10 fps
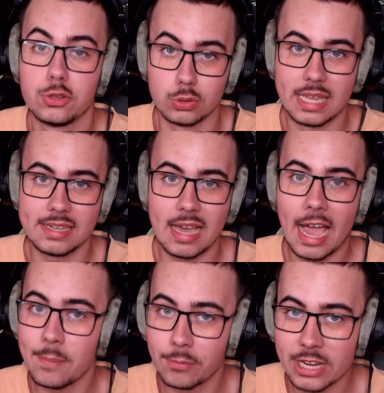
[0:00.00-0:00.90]
Today
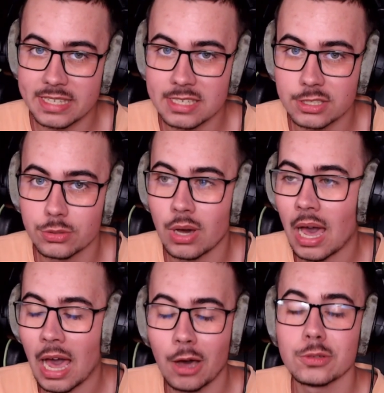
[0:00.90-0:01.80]
I'm bringing you
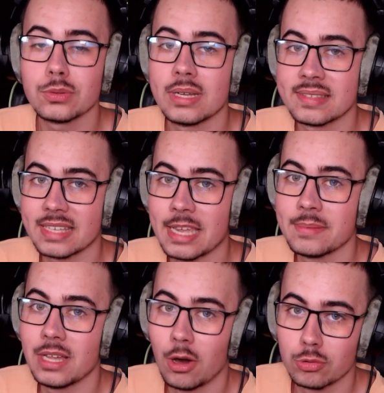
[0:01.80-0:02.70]
how to
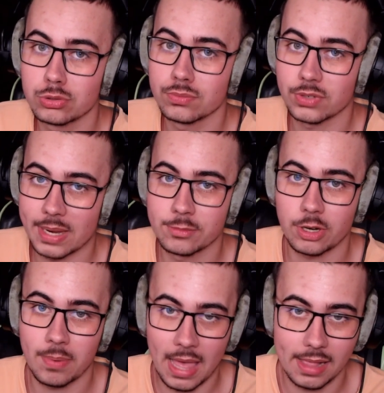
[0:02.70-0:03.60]
escape the Osu frame
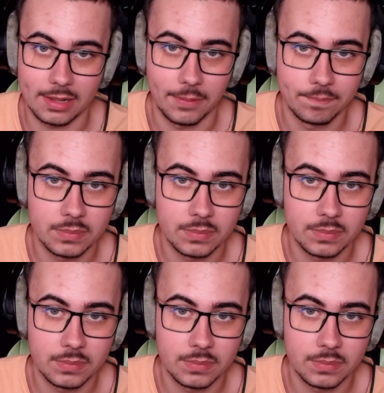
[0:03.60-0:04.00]
drop here.